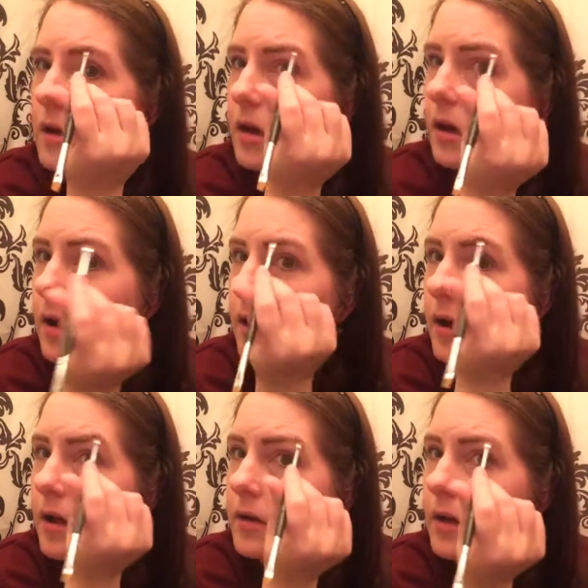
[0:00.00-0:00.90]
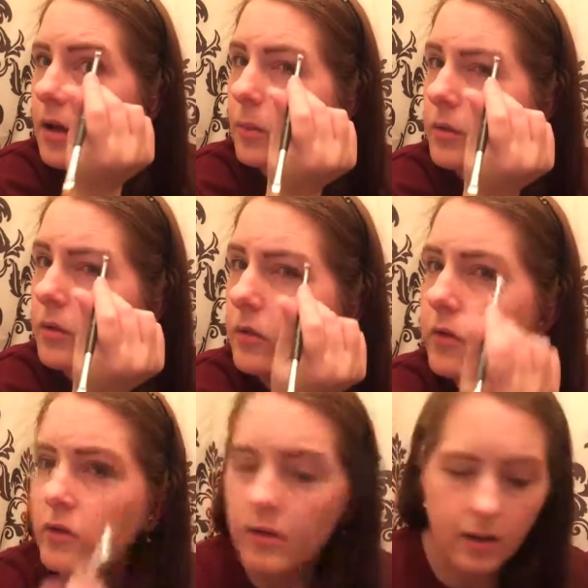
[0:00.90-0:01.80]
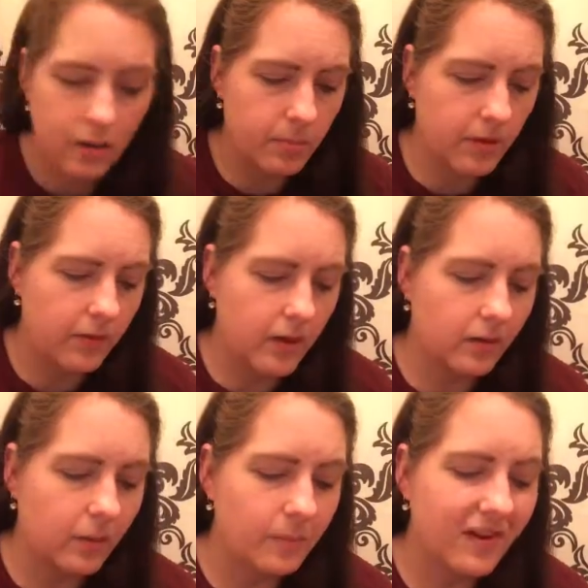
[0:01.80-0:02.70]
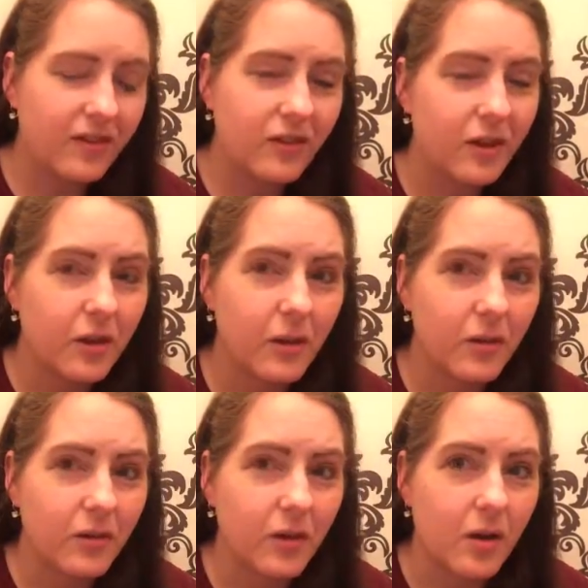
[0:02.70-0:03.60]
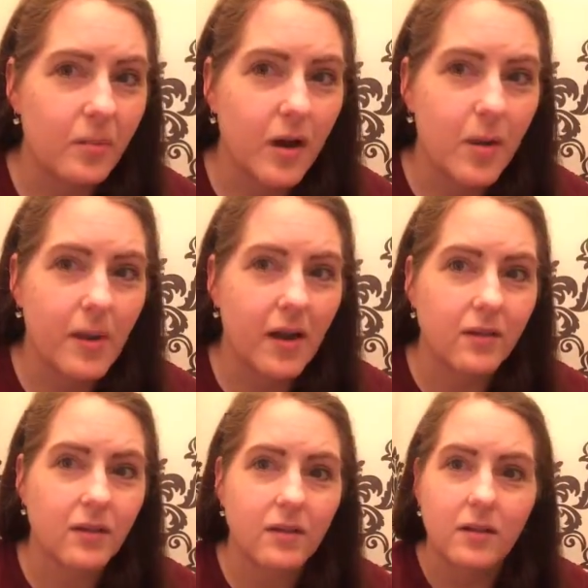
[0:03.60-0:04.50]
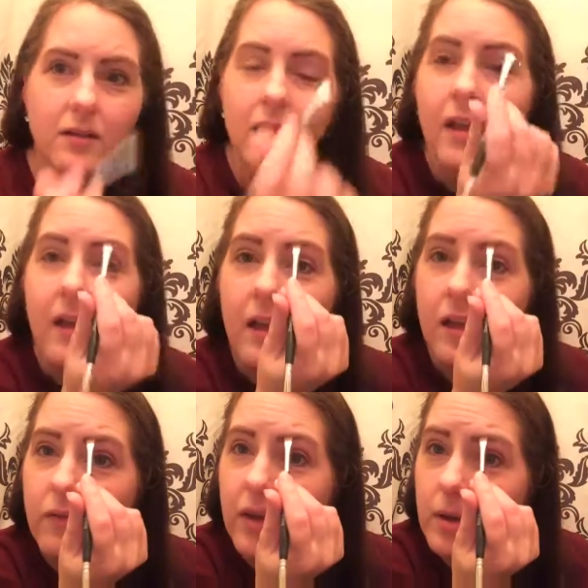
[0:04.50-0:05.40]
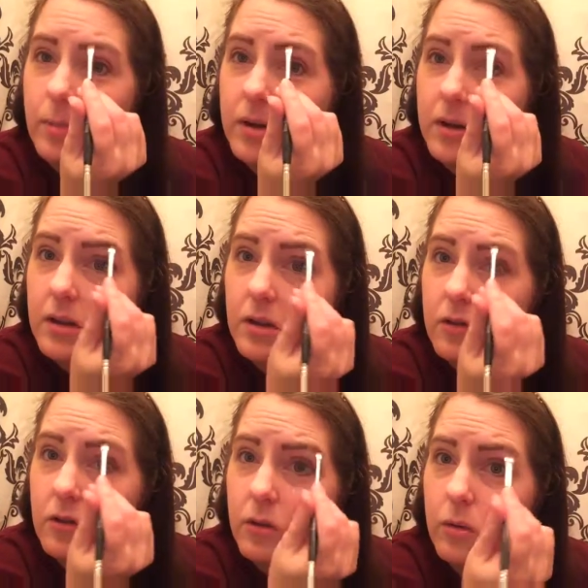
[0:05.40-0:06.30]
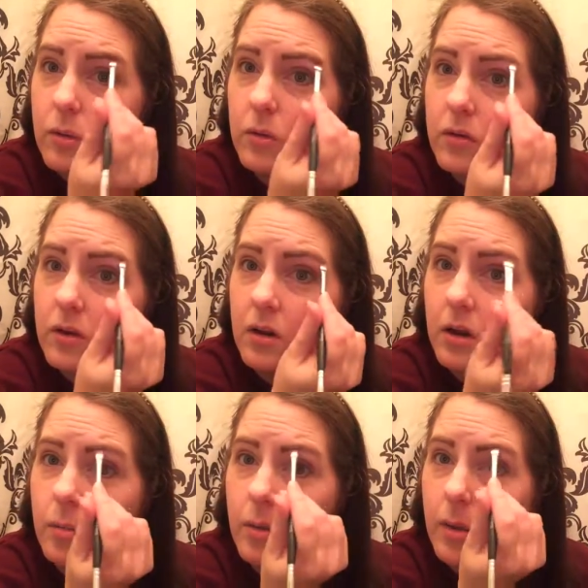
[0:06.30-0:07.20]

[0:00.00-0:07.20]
and it helps to just shape it then. I'm yet to use an eyebrow pencil. If anybody has used an eyebrow